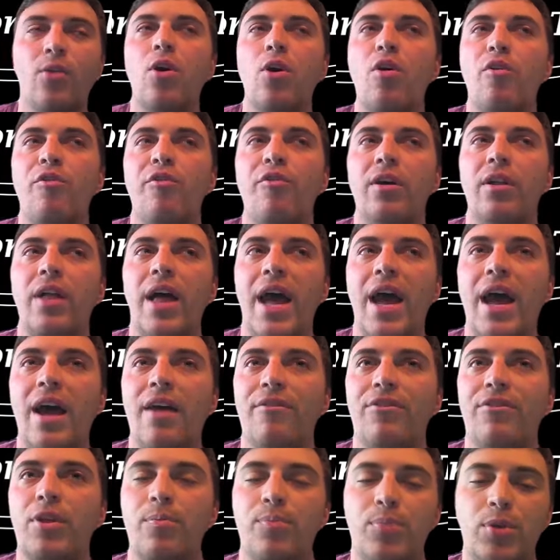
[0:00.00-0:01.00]
don't know if he'll
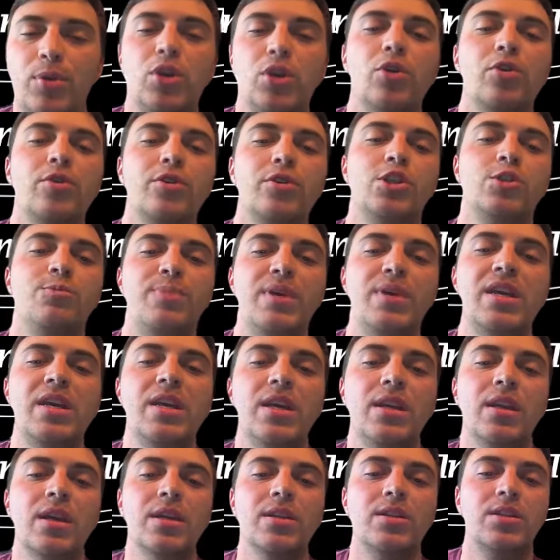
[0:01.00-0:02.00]
have the pure
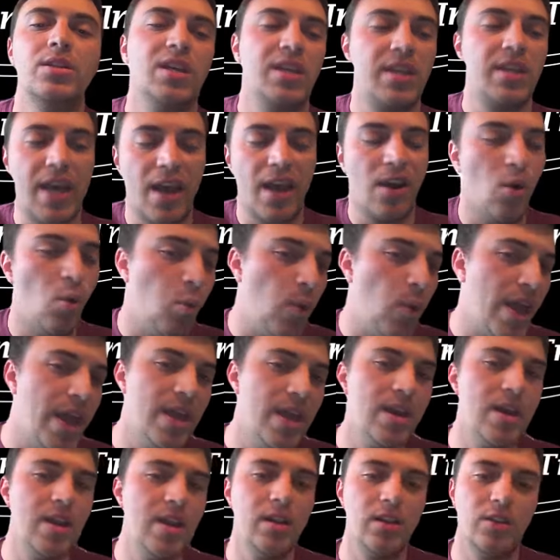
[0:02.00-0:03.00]
speed to get a
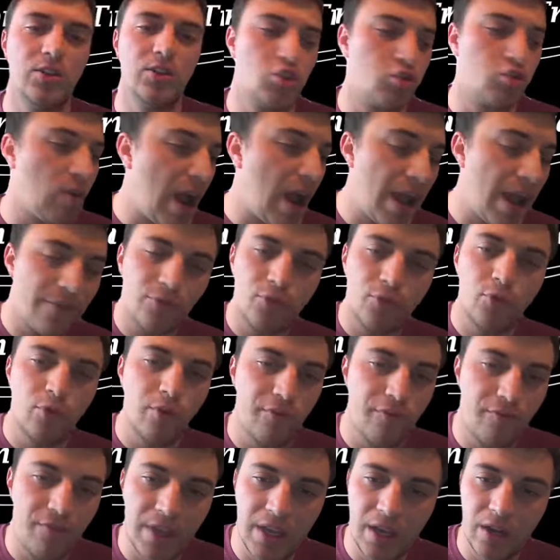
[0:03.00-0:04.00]
win, drive through
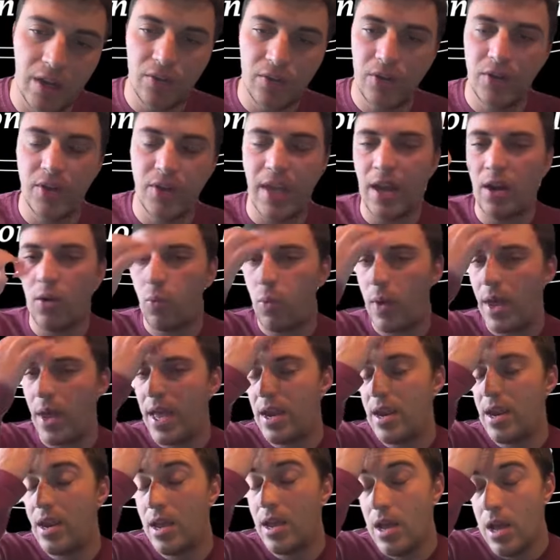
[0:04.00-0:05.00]
the field and get a
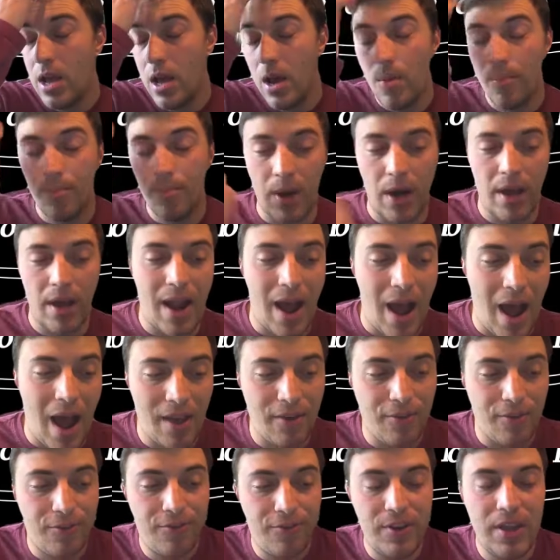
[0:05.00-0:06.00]
win. But
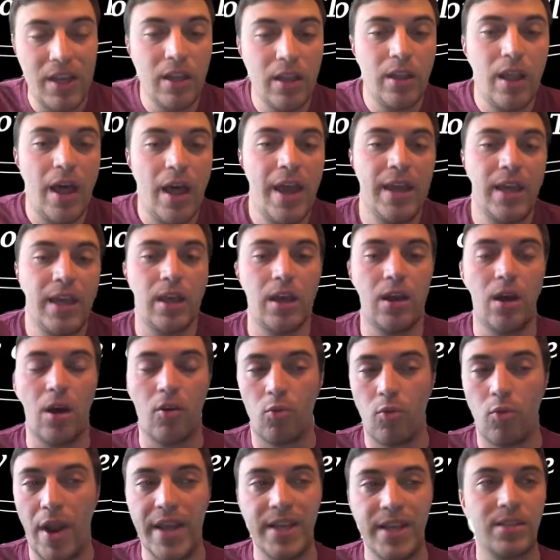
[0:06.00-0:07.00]
I feel like
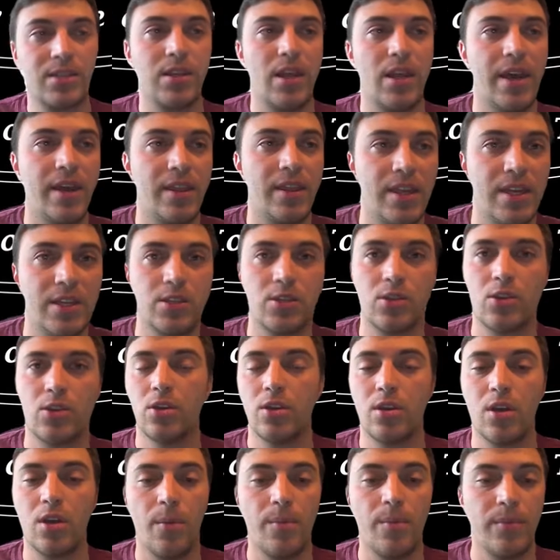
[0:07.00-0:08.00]
a race like this
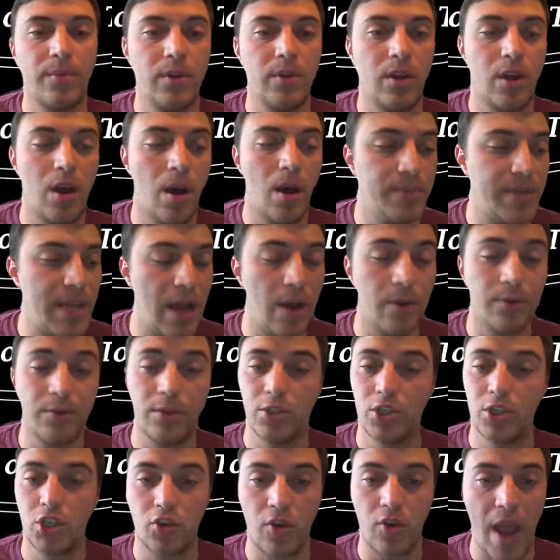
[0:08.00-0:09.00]
could come down
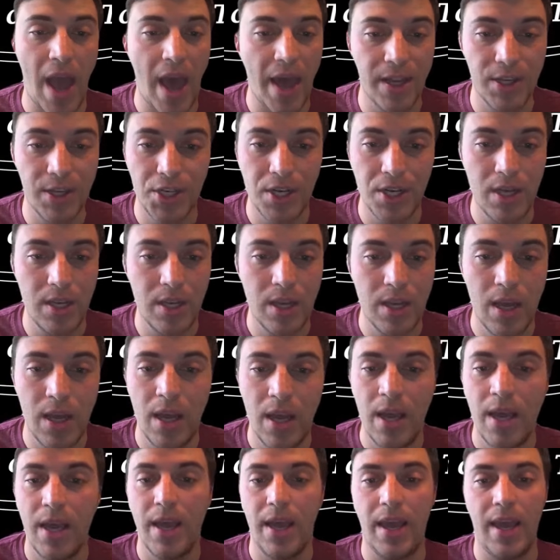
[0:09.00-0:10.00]
to strategy
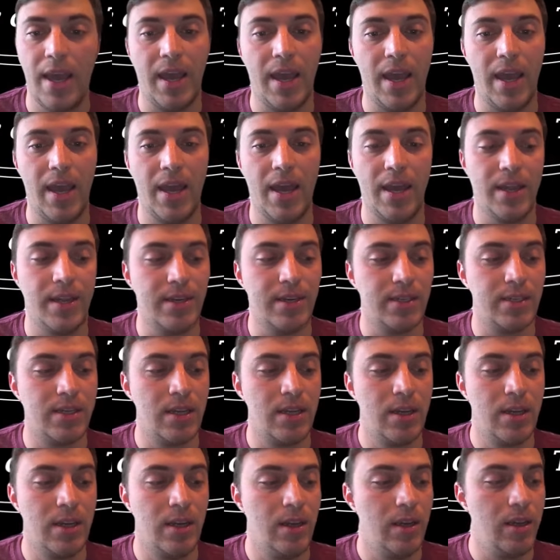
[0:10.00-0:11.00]
and,
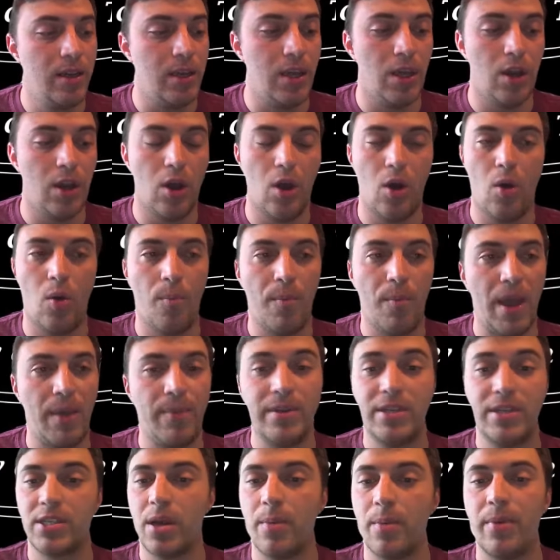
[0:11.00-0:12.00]
you know,
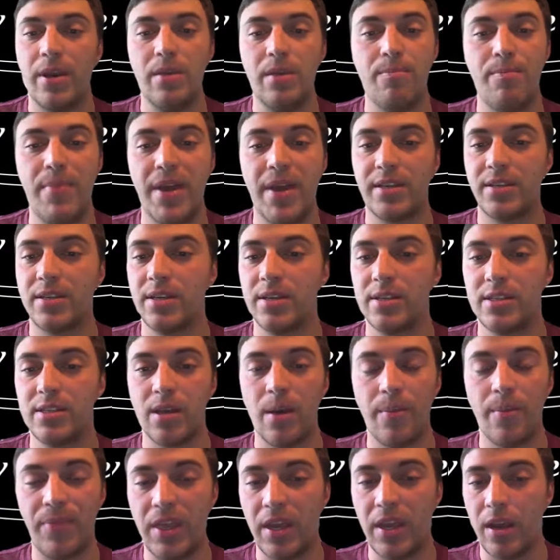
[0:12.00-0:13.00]
maybe somebody mixing
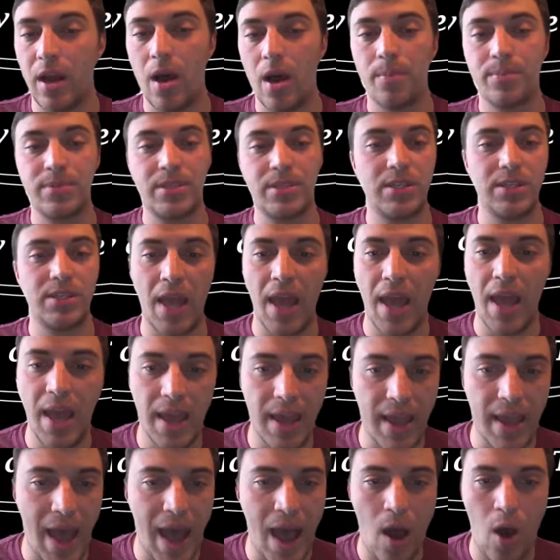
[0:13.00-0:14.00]
something up,
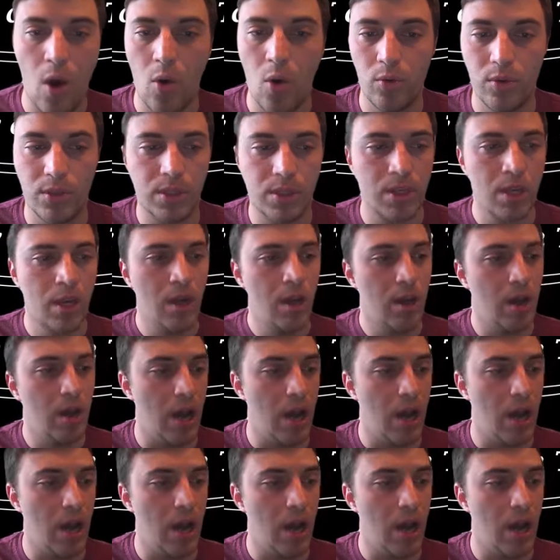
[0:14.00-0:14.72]
staying out,